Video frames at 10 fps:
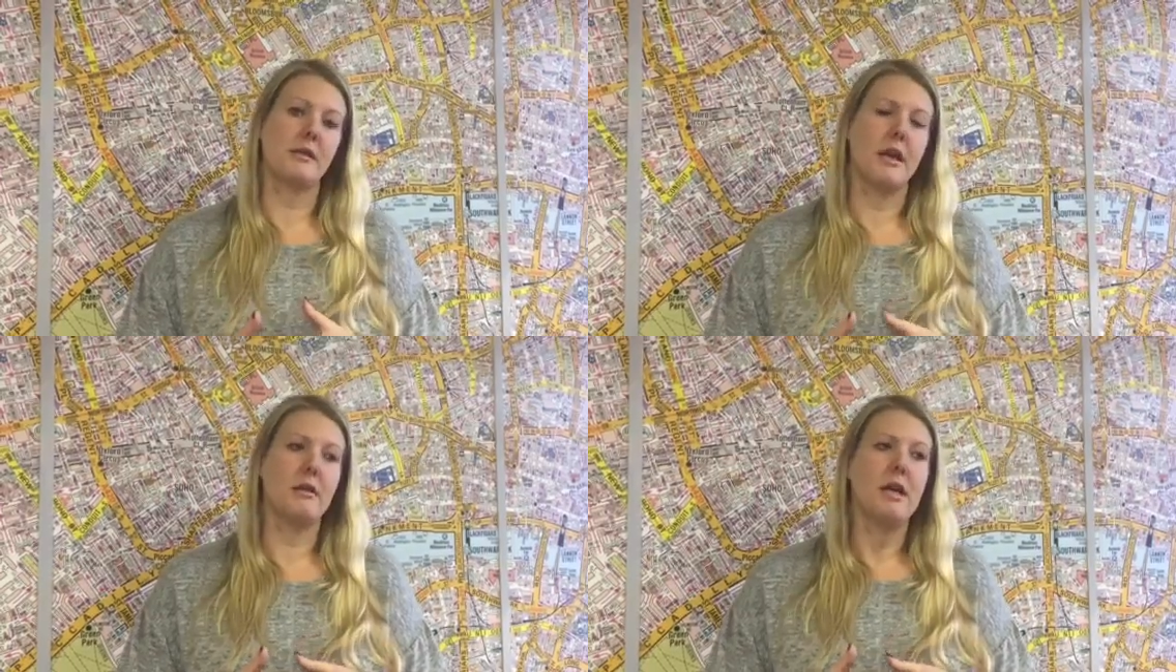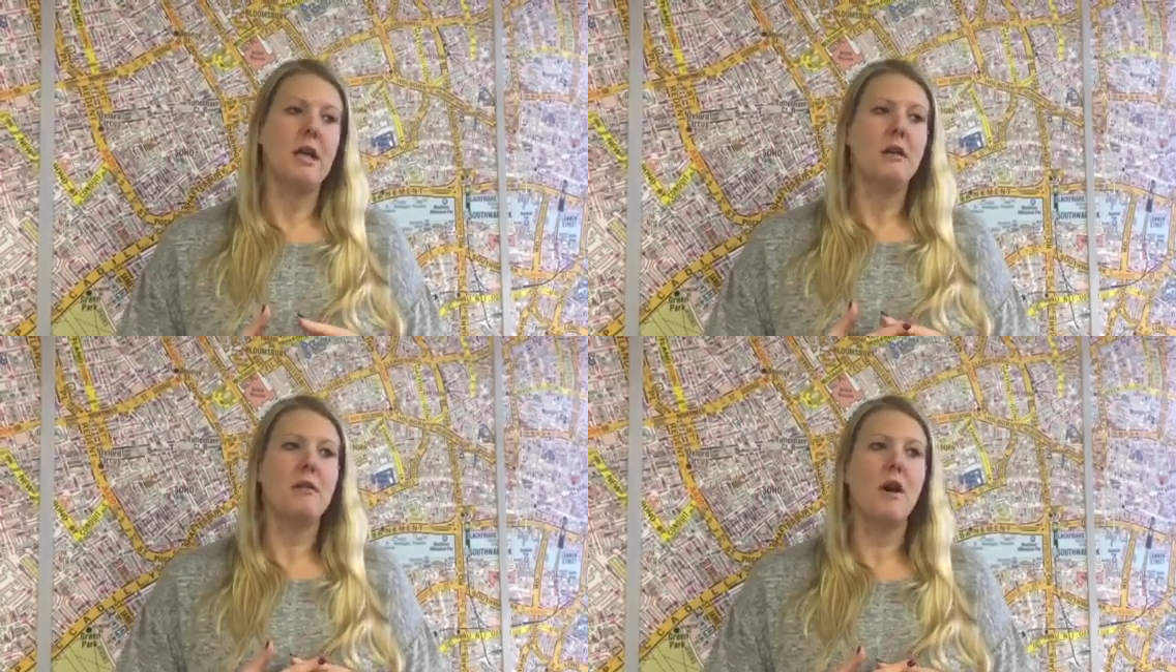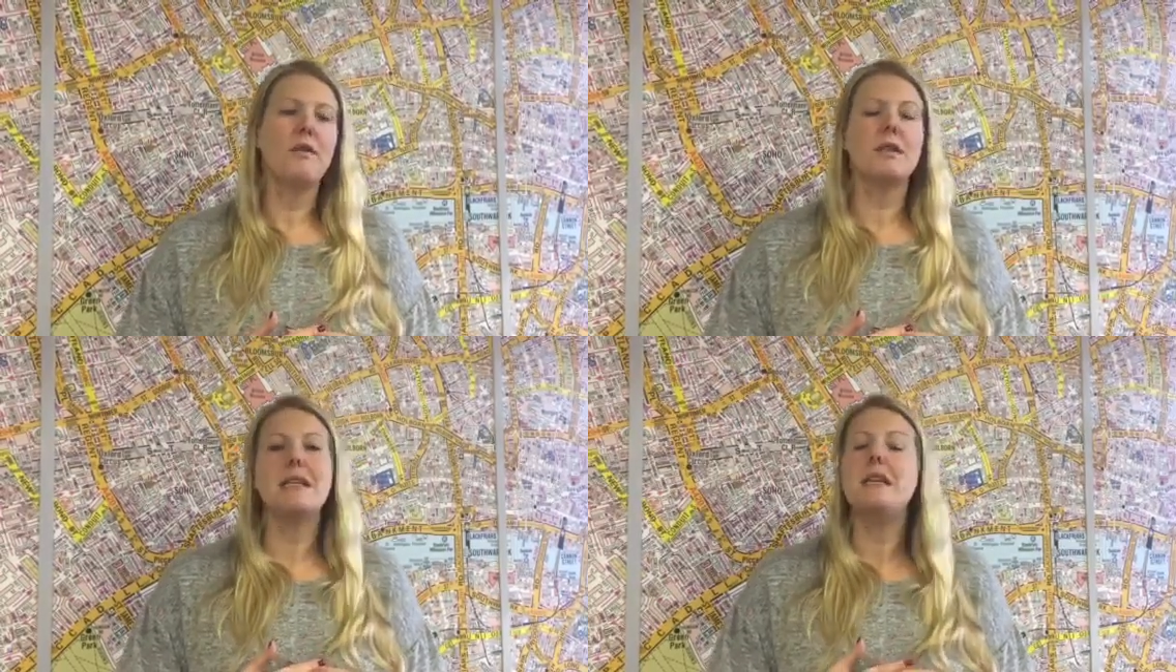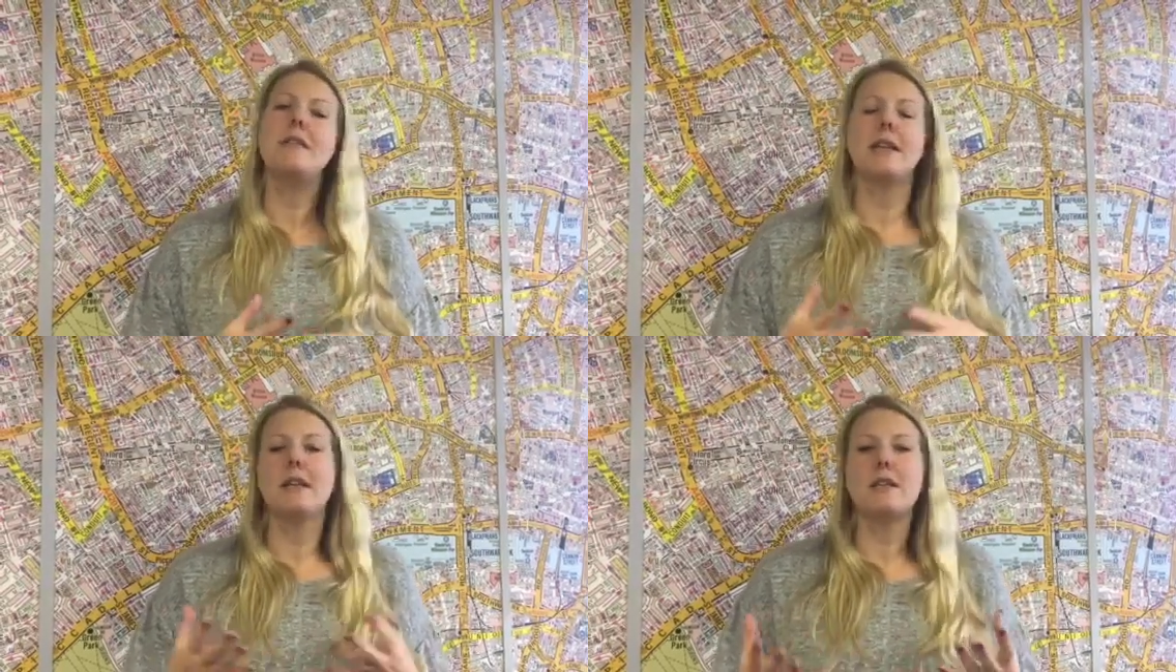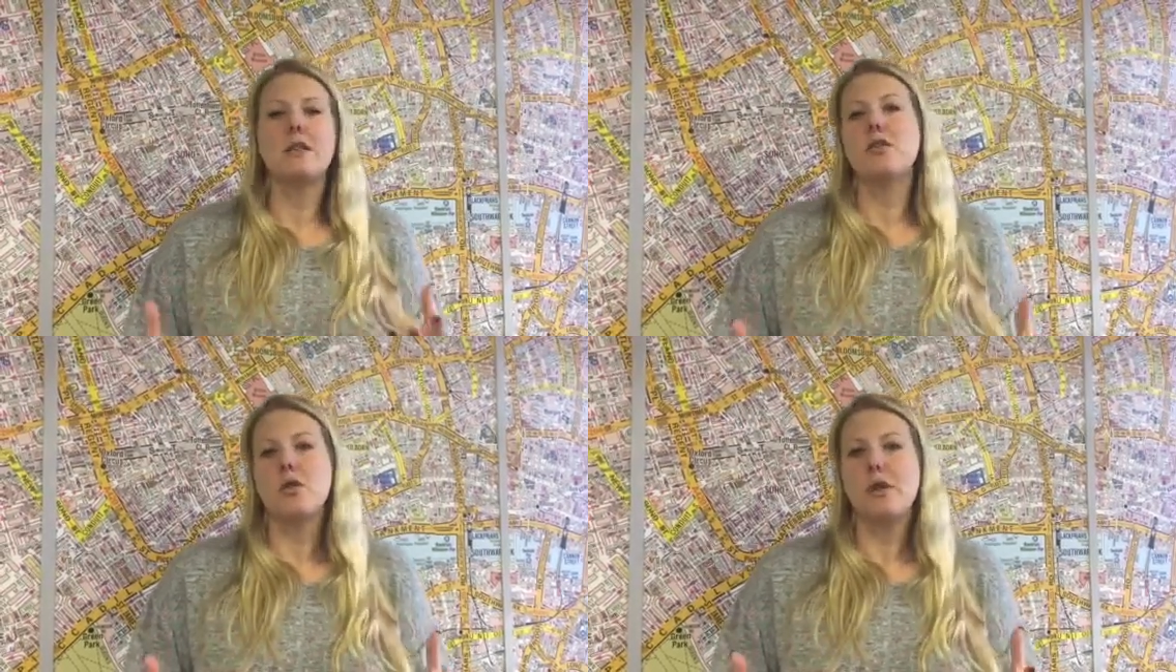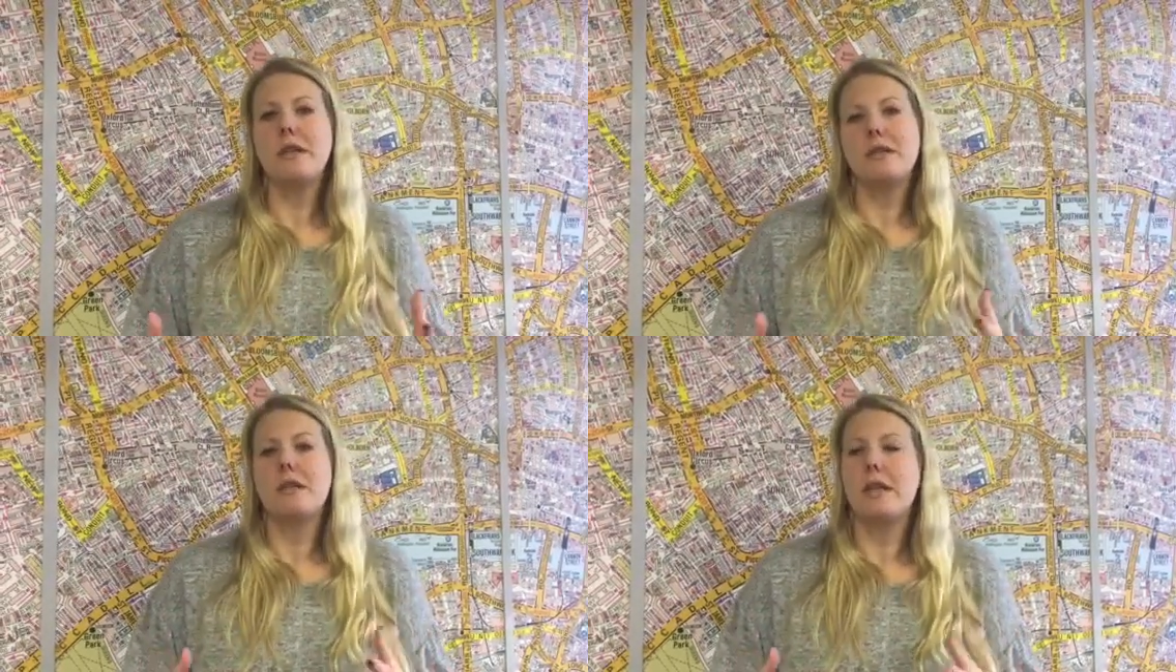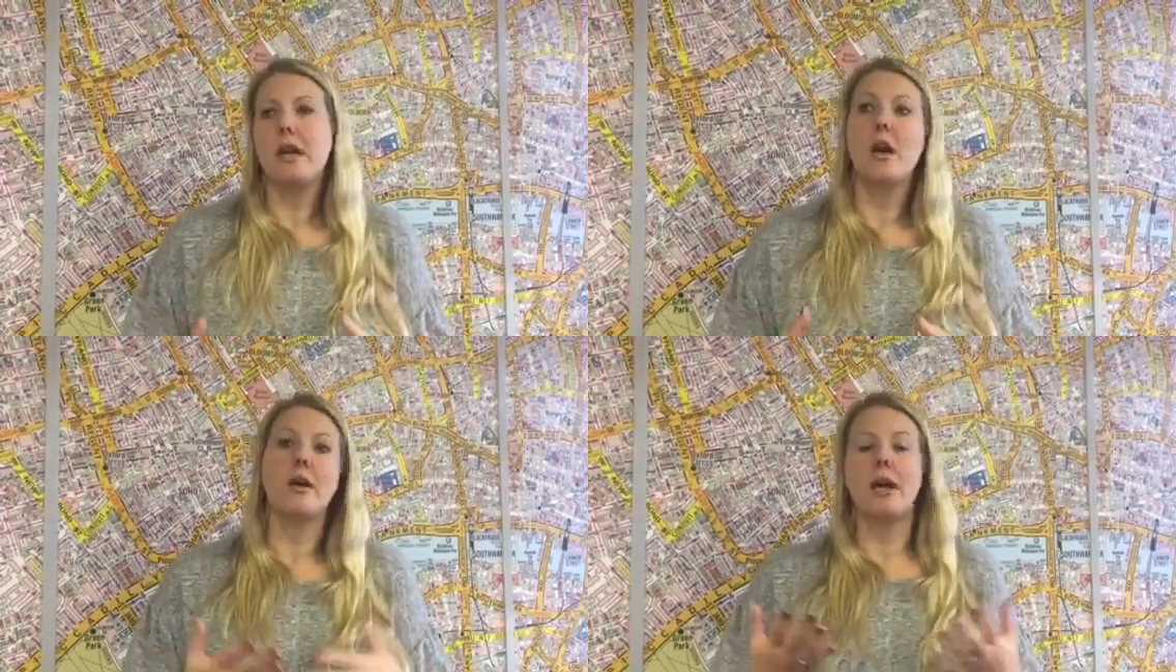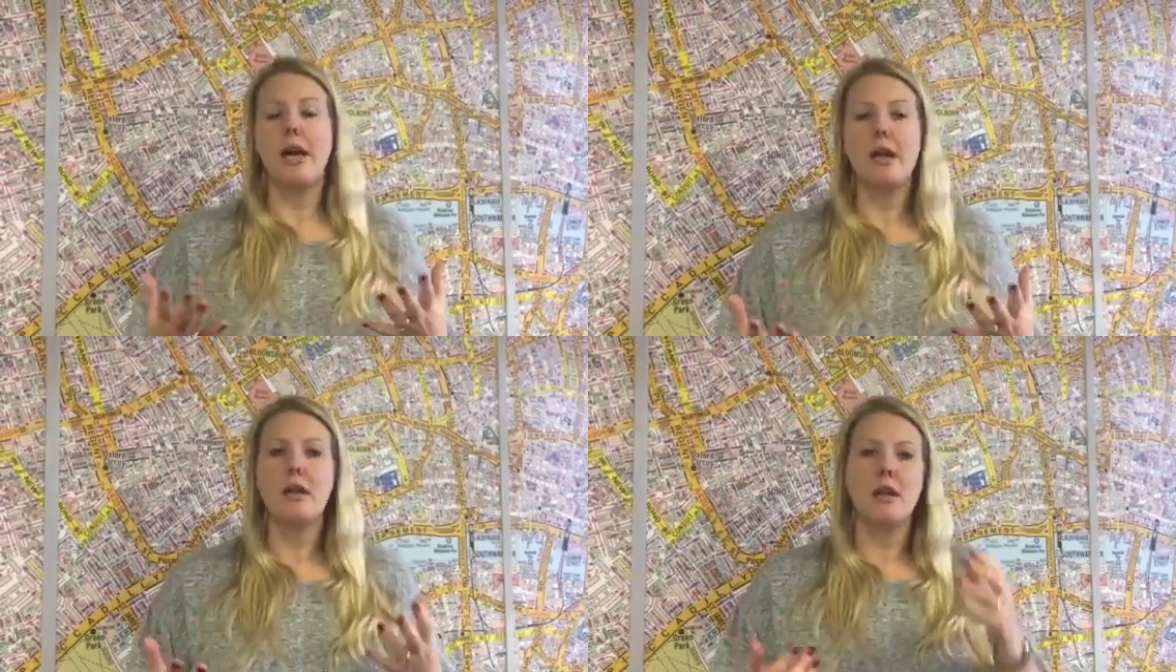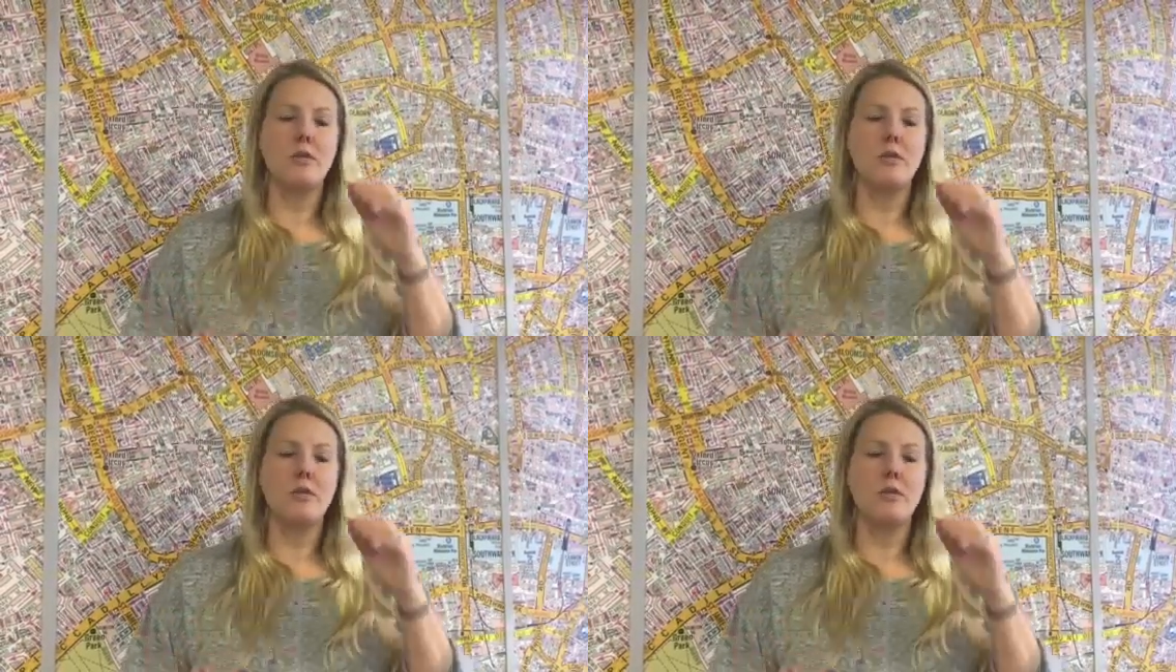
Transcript: So rather than just leaving it to choice and think, okay, you know,